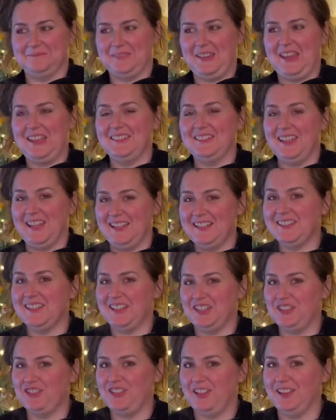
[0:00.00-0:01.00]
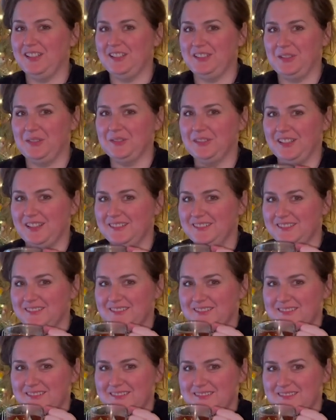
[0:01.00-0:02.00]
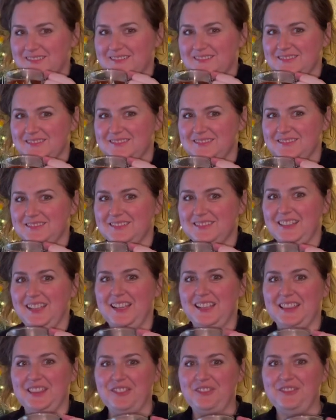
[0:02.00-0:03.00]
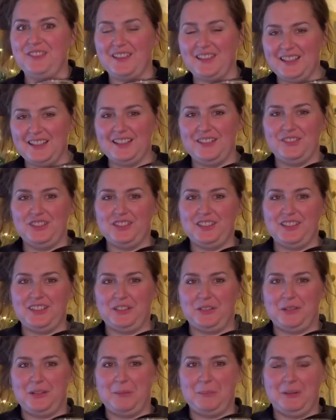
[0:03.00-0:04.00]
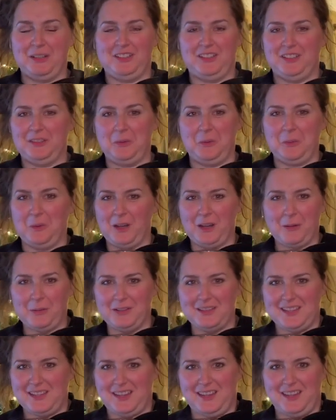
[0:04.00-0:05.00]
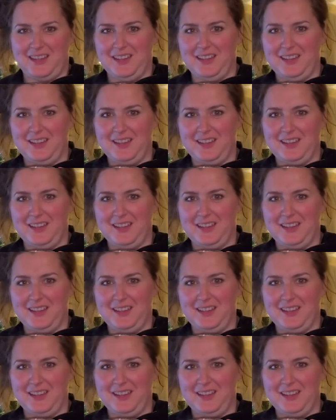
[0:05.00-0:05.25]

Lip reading: It tastes like a jelly donut. Like the filling of a jelly donut, but it doesn't work with tea.